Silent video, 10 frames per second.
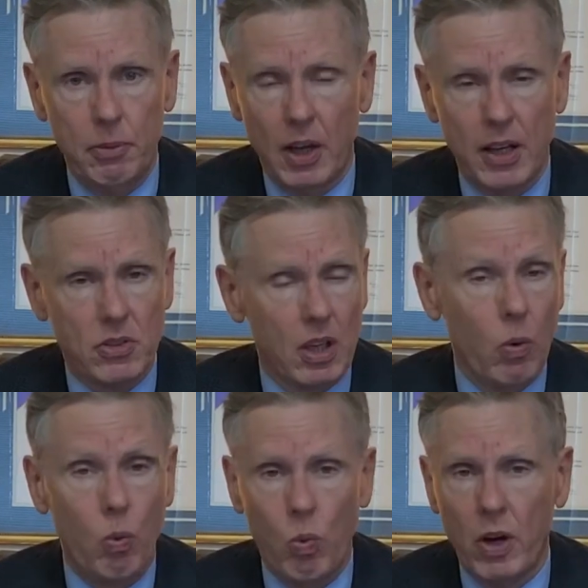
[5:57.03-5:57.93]
You guys did a
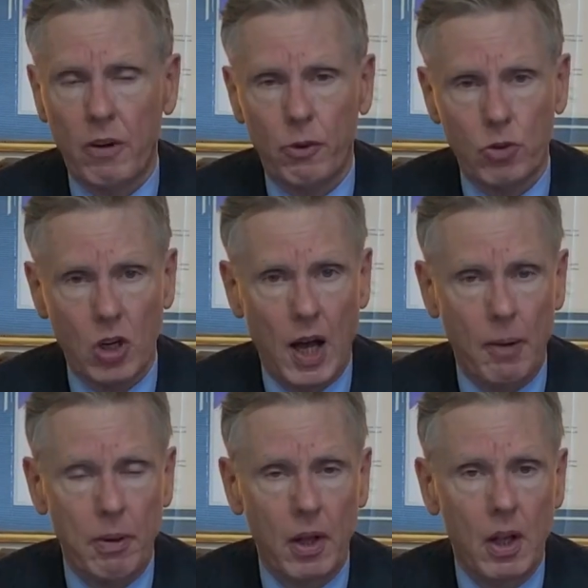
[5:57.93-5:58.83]
wonderful
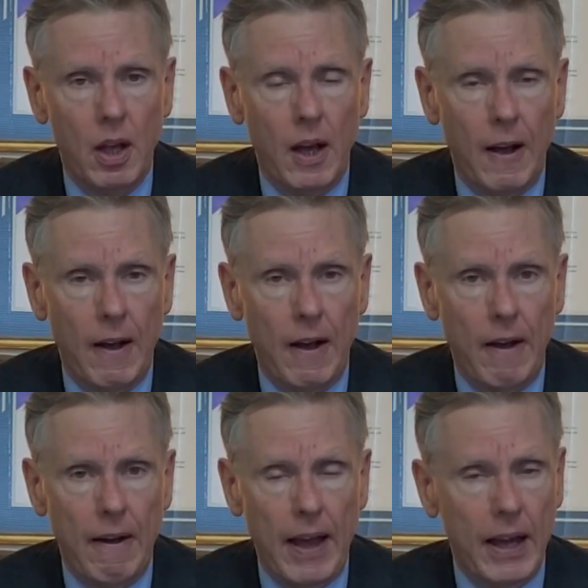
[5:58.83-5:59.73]
job,
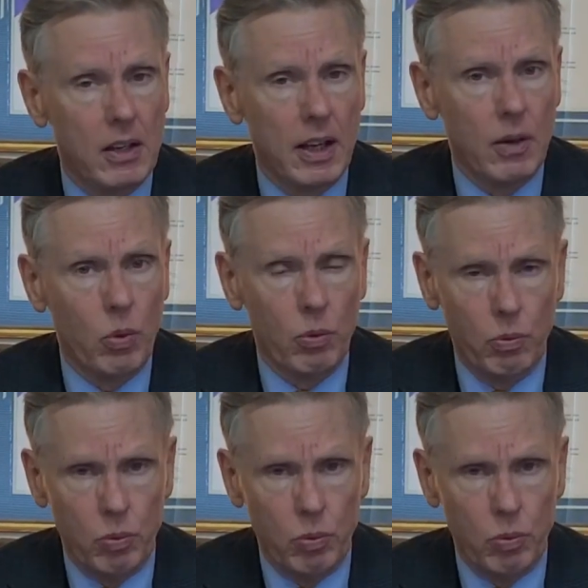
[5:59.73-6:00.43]
and